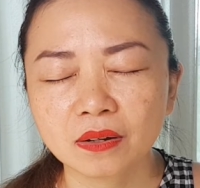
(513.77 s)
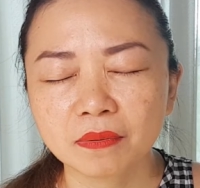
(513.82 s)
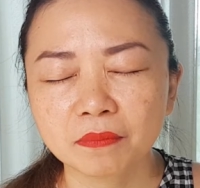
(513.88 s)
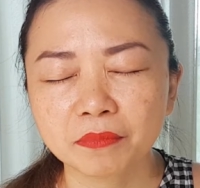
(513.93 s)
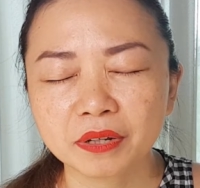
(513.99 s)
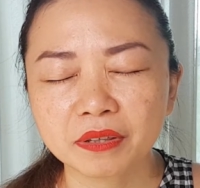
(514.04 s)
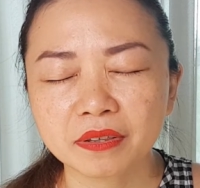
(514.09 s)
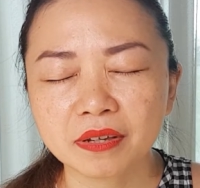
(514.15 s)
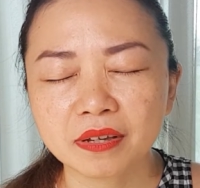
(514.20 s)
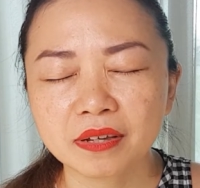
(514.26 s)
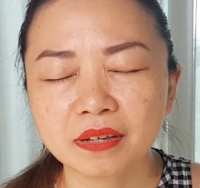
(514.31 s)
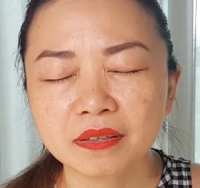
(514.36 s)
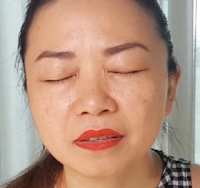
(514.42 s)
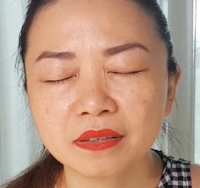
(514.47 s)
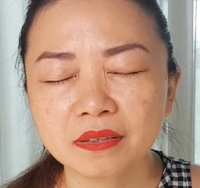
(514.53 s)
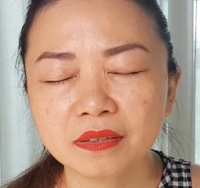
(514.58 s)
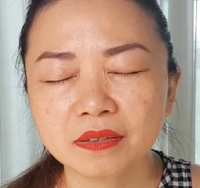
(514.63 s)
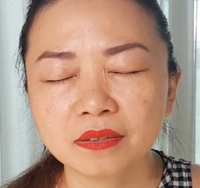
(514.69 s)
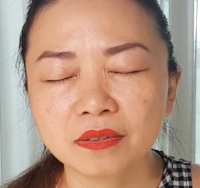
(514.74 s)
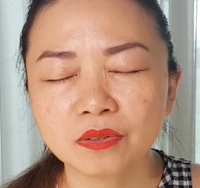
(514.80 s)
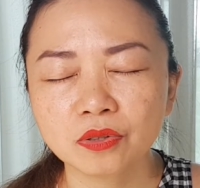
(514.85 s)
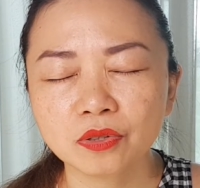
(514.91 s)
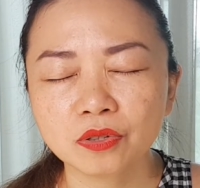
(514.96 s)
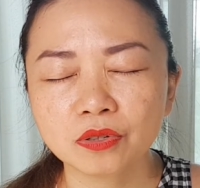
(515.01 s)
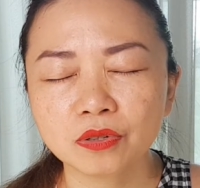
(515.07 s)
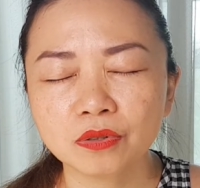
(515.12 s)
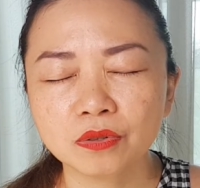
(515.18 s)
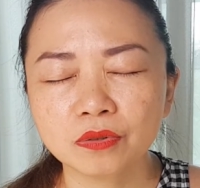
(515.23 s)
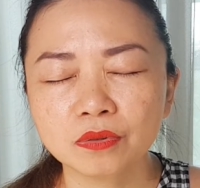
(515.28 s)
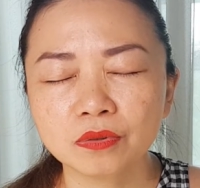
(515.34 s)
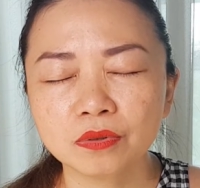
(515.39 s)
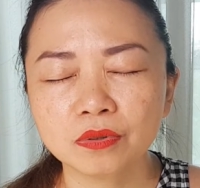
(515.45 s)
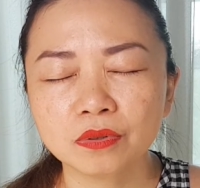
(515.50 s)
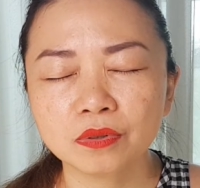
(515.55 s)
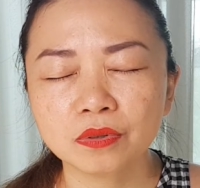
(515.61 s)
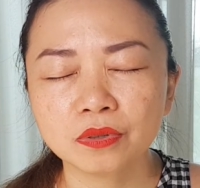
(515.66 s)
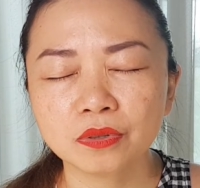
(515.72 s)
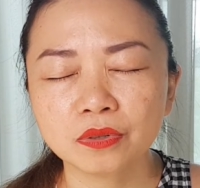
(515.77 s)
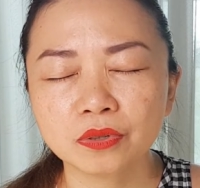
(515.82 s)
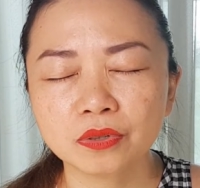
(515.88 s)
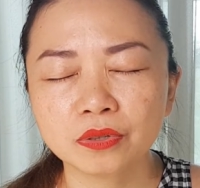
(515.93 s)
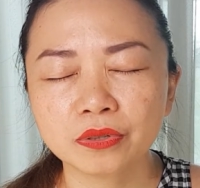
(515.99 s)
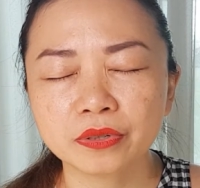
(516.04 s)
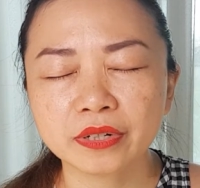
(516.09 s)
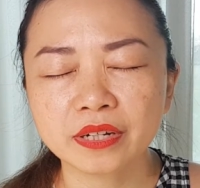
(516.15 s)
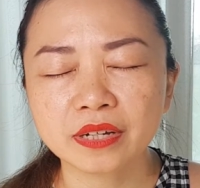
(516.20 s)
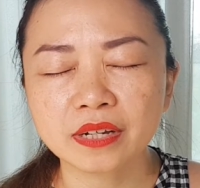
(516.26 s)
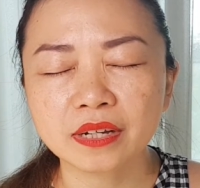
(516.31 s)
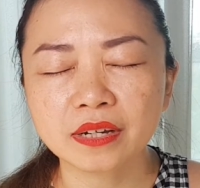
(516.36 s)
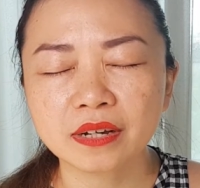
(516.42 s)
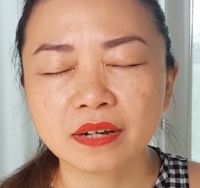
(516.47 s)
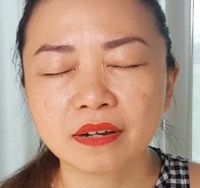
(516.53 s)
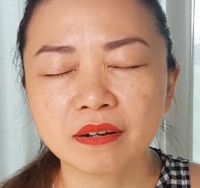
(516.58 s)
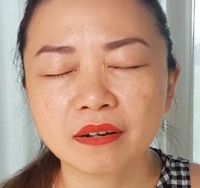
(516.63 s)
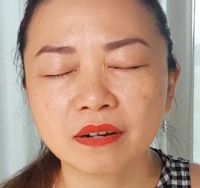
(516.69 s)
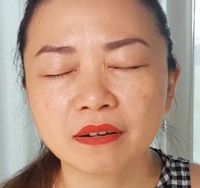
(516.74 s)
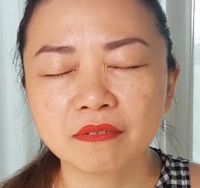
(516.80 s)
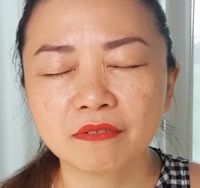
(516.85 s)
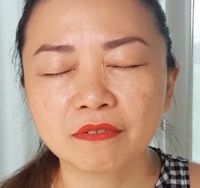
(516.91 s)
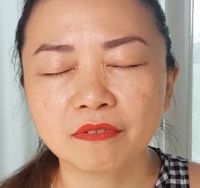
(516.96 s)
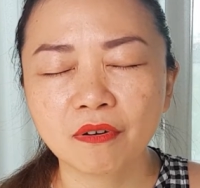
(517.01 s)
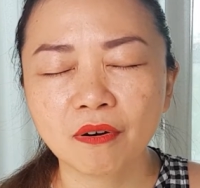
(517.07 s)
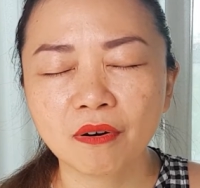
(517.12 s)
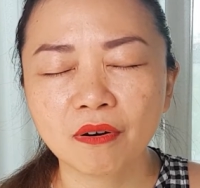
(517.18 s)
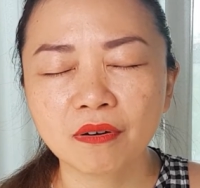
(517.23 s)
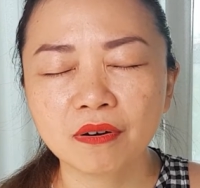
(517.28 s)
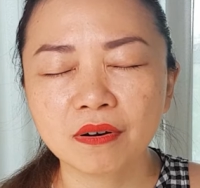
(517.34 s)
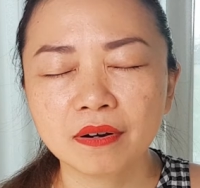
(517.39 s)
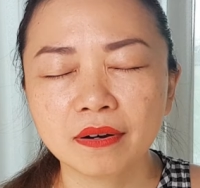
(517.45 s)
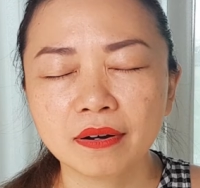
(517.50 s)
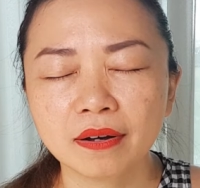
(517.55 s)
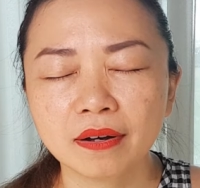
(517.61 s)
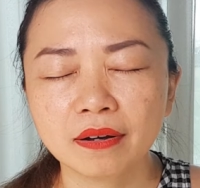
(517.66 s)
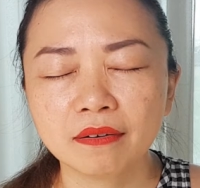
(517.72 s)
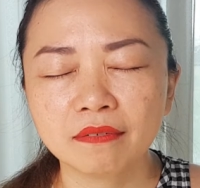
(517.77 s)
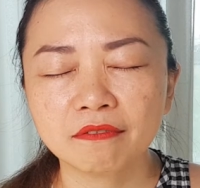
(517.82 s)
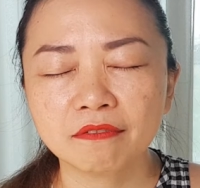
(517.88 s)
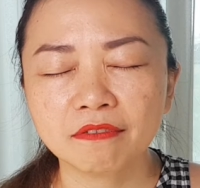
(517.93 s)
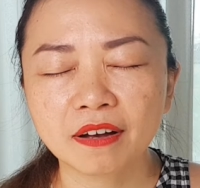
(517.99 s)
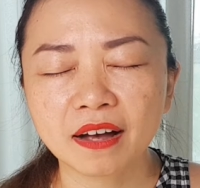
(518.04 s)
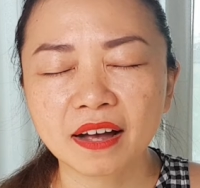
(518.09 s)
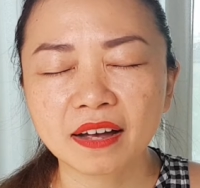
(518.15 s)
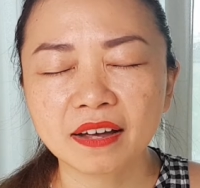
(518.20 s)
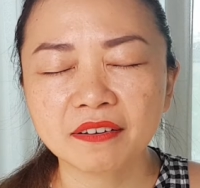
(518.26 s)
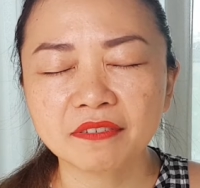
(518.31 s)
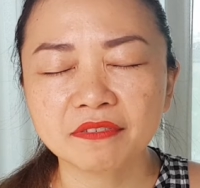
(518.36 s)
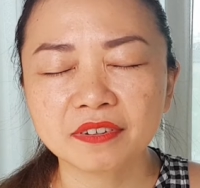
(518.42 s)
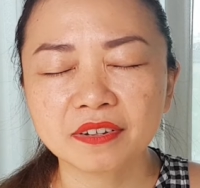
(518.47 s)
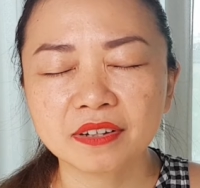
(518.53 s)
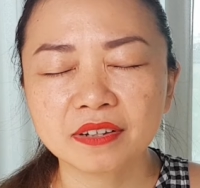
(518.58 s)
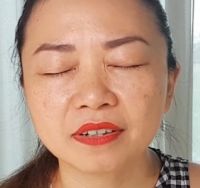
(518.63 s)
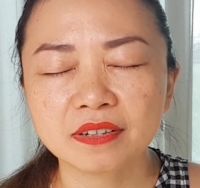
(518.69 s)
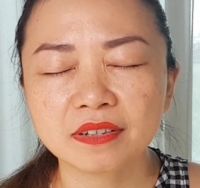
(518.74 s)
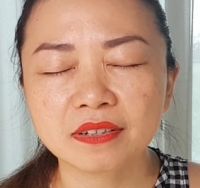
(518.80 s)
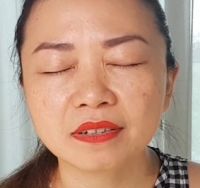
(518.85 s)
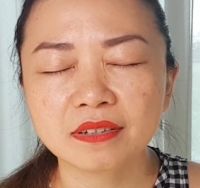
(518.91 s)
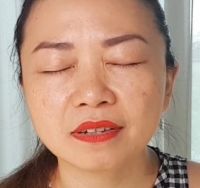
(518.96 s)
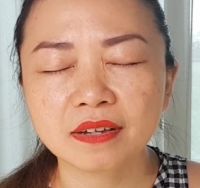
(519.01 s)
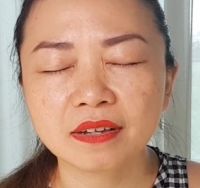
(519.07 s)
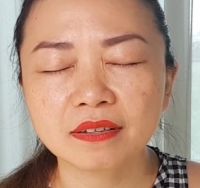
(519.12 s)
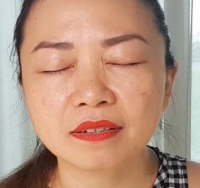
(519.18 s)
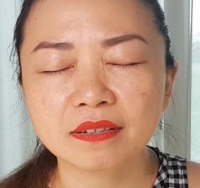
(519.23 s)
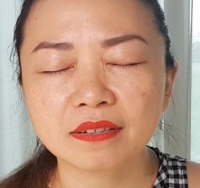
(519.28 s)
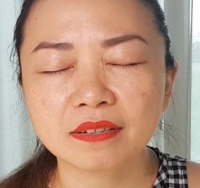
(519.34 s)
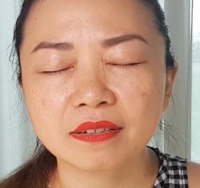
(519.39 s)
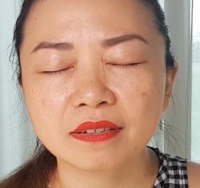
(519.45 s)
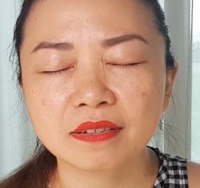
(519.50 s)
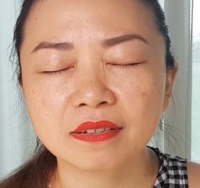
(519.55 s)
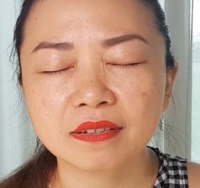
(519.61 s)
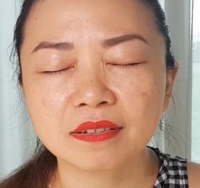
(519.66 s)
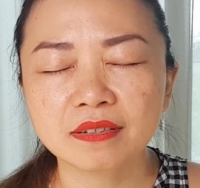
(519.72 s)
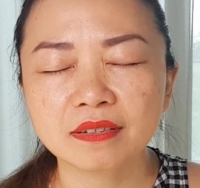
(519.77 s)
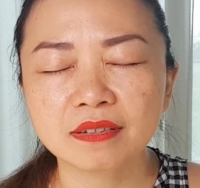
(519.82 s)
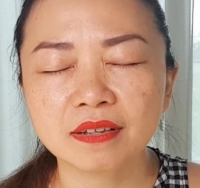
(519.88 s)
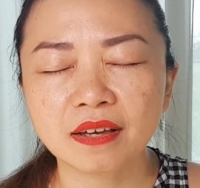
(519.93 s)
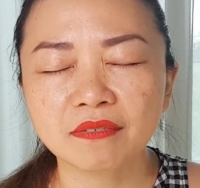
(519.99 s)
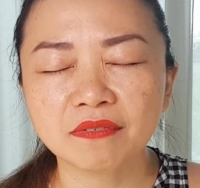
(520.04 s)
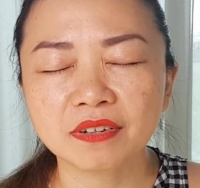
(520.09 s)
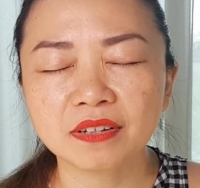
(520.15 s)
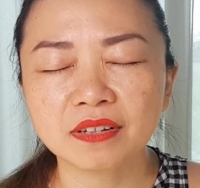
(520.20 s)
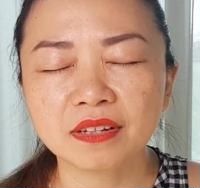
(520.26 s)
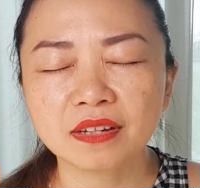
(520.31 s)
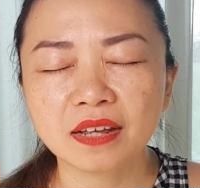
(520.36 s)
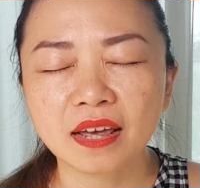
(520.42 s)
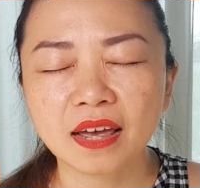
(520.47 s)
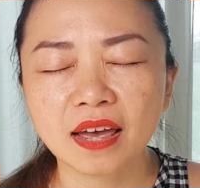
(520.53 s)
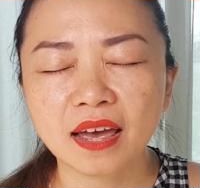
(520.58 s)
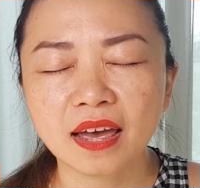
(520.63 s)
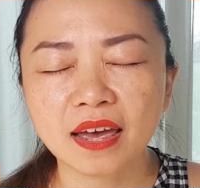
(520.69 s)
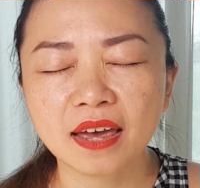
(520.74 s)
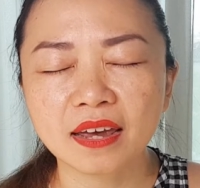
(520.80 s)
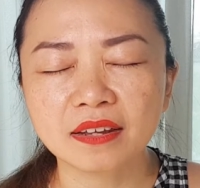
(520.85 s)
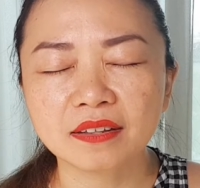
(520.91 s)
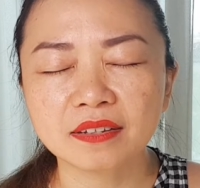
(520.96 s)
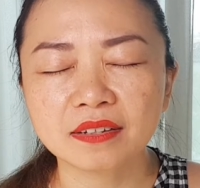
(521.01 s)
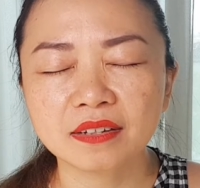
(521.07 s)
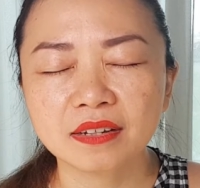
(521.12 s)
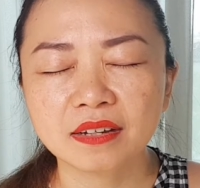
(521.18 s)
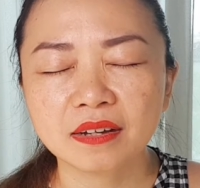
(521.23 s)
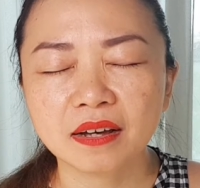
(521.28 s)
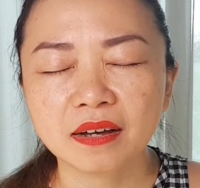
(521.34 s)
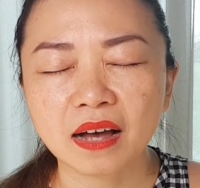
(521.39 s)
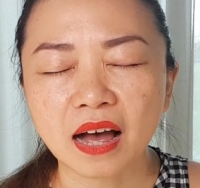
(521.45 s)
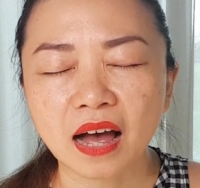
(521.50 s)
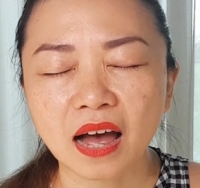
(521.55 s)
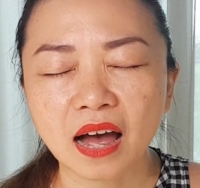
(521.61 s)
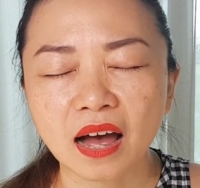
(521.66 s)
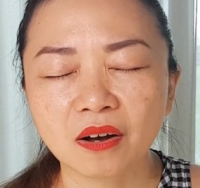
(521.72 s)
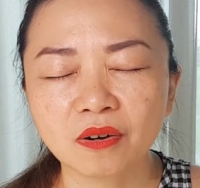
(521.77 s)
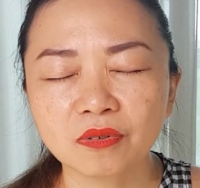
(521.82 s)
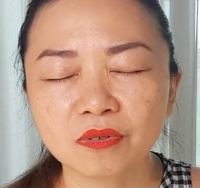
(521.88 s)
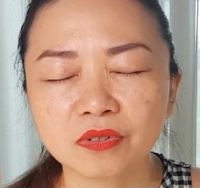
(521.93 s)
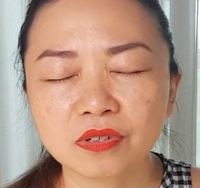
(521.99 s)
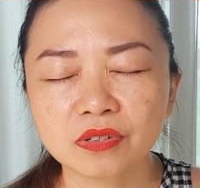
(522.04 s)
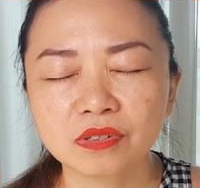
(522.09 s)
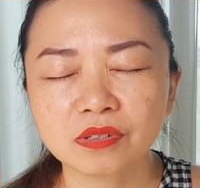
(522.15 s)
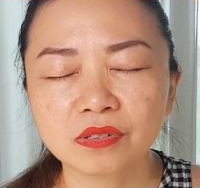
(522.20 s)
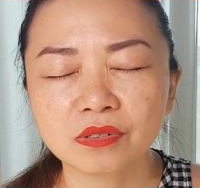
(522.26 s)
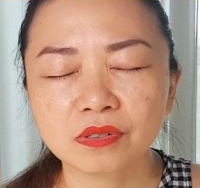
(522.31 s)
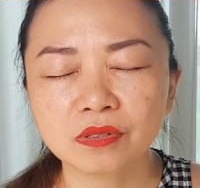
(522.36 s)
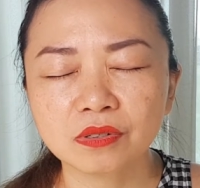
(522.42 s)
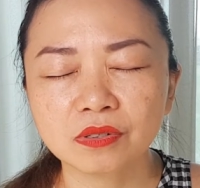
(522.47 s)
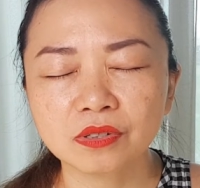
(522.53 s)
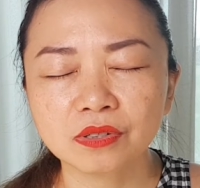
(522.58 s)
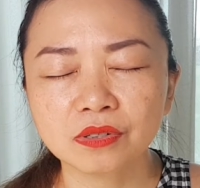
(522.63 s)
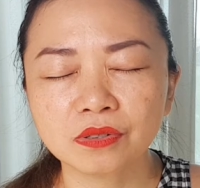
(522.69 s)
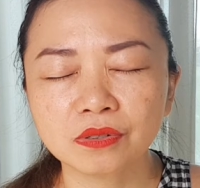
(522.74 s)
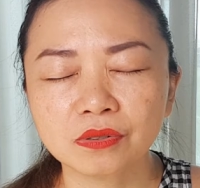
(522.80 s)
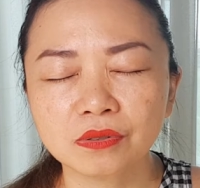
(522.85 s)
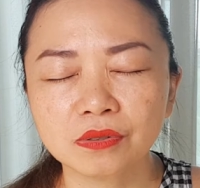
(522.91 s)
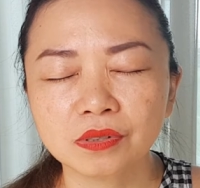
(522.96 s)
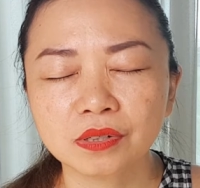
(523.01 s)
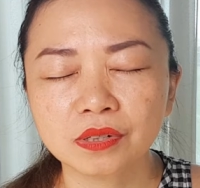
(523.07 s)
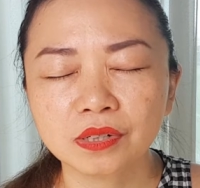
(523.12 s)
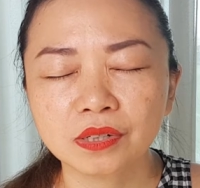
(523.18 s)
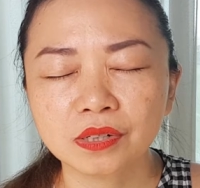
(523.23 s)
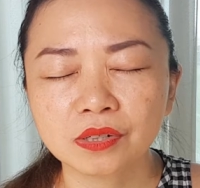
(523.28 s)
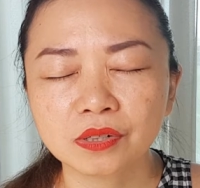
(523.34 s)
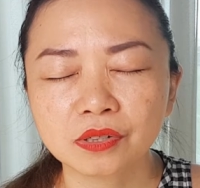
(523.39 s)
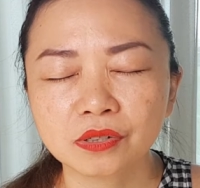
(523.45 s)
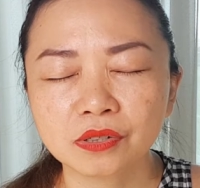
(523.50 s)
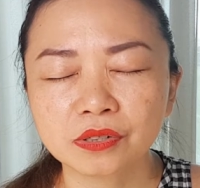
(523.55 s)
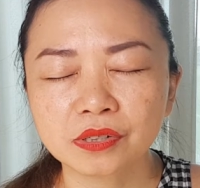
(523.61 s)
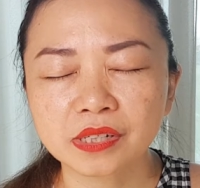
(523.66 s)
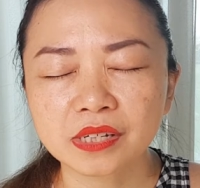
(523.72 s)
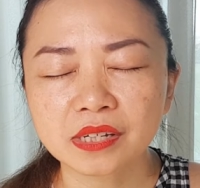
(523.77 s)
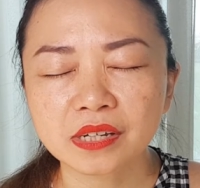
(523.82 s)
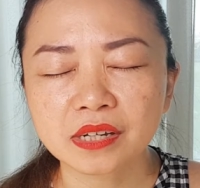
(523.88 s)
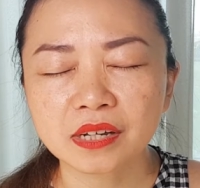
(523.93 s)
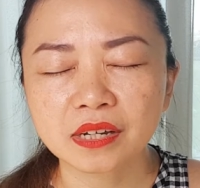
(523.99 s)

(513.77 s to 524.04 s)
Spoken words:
Breathe in 2, 3, 4, 5, 6, 7, 8. Out 2, 3,